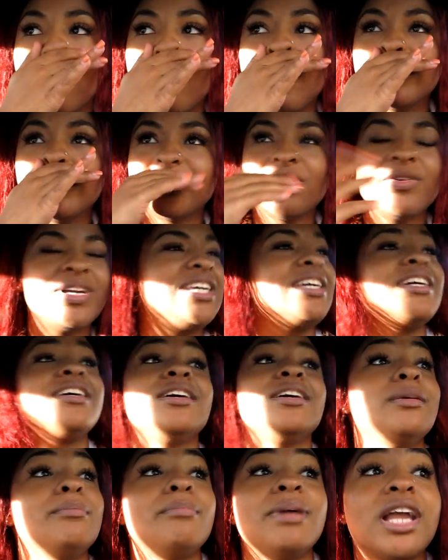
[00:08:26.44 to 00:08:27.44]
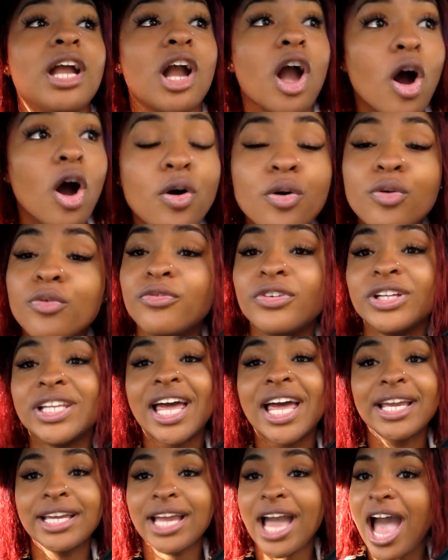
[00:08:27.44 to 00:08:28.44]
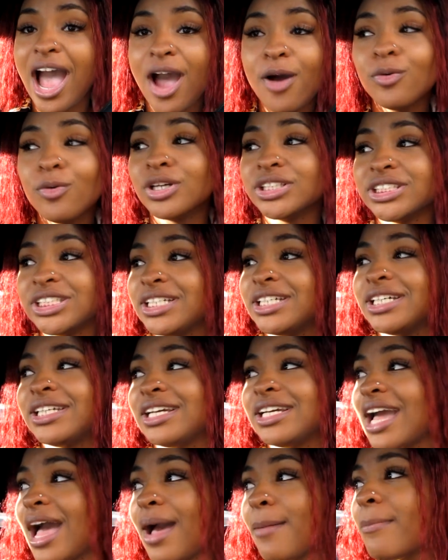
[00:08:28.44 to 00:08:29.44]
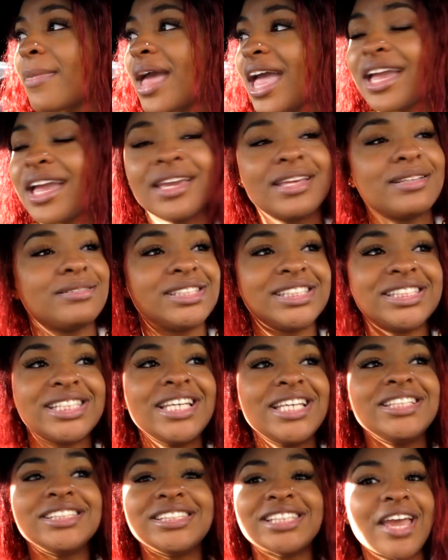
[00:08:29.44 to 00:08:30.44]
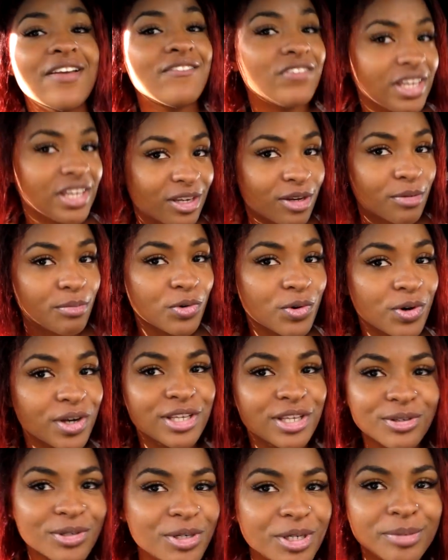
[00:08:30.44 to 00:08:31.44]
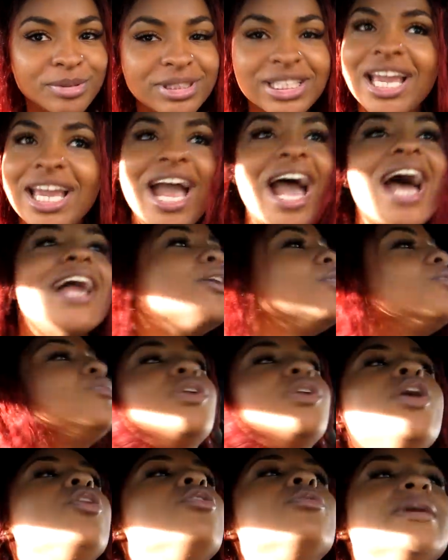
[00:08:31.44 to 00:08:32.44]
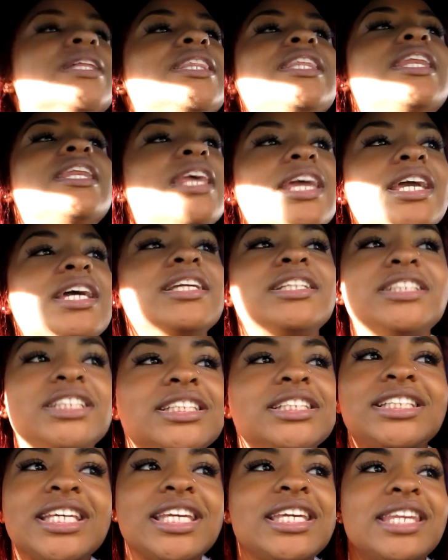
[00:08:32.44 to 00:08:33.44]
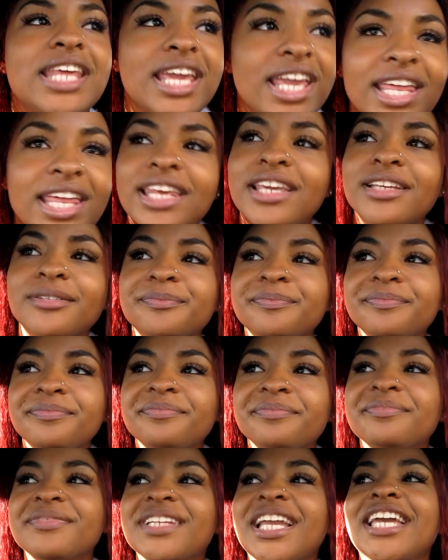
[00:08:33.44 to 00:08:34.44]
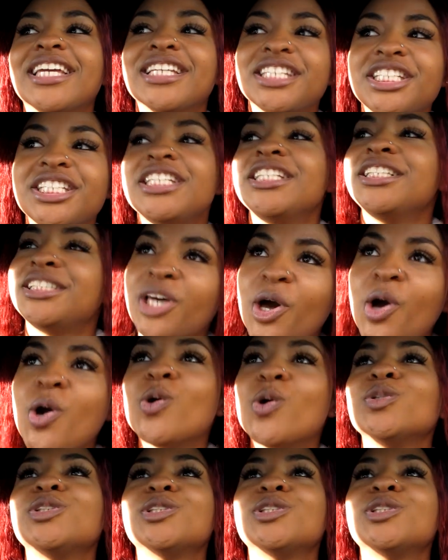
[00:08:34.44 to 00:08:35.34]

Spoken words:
So he could have been gone for like hours. He could have got back 6, 7 in the morning. You know what I'm saying? I don't know. But the nigga just, he did it. And she told.